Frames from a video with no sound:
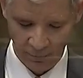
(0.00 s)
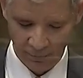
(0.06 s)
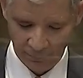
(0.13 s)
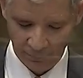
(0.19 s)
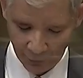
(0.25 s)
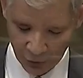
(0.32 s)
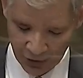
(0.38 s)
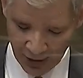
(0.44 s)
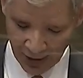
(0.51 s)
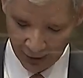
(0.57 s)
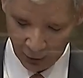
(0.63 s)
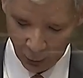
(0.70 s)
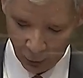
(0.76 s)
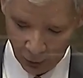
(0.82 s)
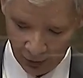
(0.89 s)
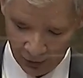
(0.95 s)
The first
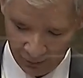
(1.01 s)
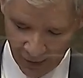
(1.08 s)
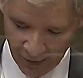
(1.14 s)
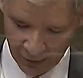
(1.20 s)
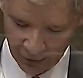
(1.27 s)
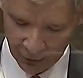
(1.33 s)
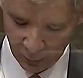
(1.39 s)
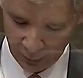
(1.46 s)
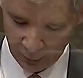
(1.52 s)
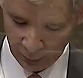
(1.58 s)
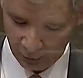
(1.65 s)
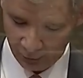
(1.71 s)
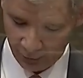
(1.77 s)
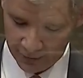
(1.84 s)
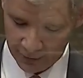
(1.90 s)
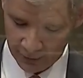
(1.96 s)
category of measures we
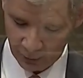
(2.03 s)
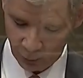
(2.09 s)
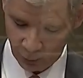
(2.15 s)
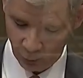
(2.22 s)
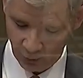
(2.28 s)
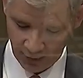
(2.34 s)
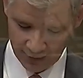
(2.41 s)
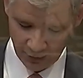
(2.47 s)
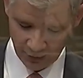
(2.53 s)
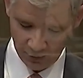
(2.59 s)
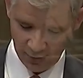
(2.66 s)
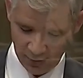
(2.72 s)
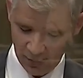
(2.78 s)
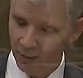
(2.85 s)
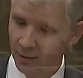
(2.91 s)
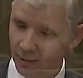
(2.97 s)
request relates
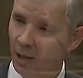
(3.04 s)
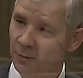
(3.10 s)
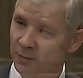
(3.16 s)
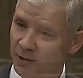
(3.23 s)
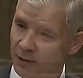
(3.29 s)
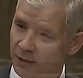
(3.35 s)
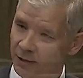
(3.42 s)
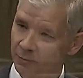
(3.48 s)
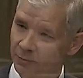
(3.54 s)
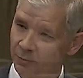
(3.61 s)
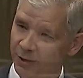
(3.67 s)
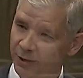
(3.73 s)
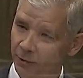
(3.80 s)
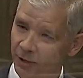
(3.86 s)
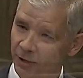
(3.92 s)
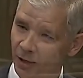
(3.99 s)
to the Armenian
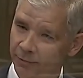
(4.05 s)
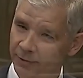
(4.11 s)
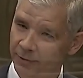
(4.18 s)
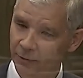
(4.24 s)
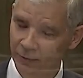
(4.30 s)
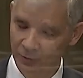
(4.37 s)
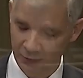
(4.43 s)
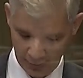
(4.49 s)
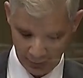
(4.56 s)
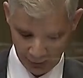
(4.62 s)
POWs